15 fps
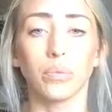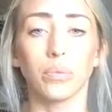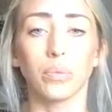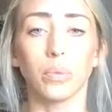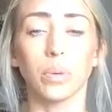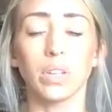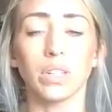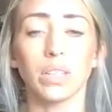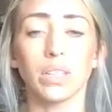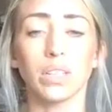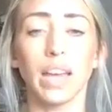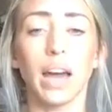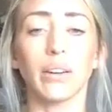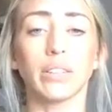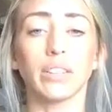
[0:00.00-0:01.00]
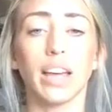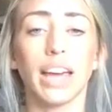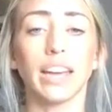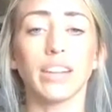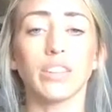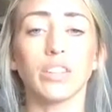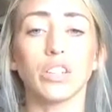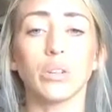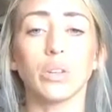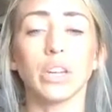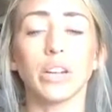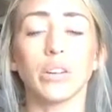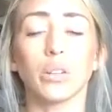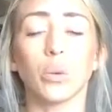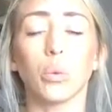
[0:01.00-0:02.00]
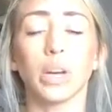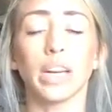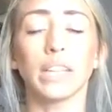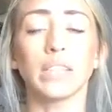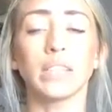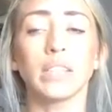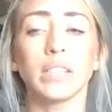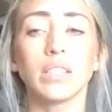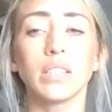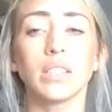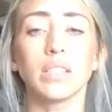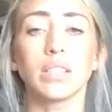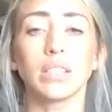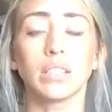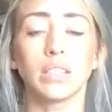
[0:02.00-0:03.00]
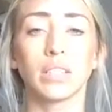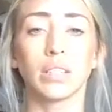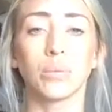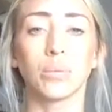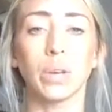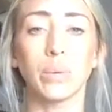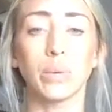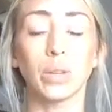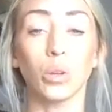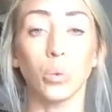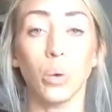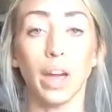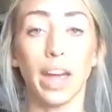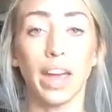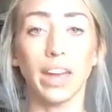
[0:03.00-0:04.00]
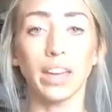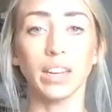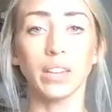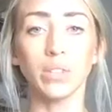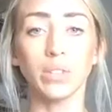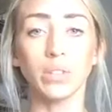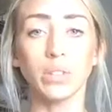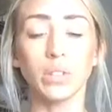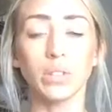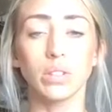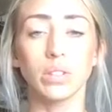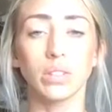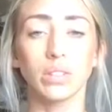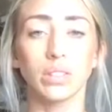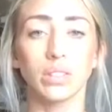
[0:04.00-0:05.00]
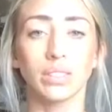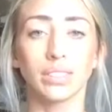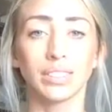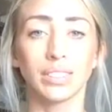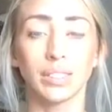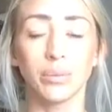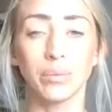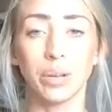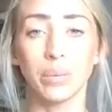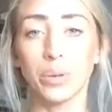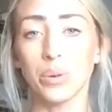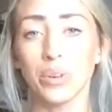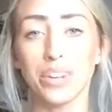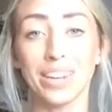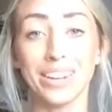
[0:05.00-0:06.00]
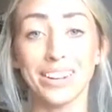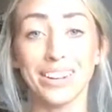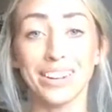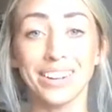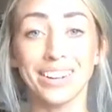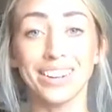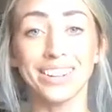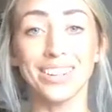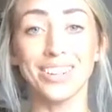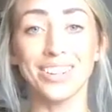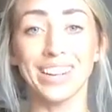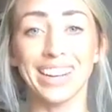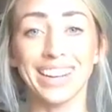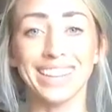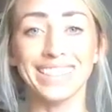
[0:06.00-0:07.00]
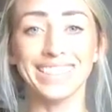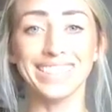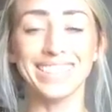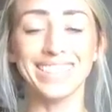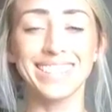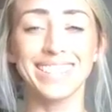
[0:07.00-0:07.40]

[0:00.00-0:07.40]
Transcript: What does it sound like? Do you hear the wind? Maybe the waves? Maybe you hear the chickens?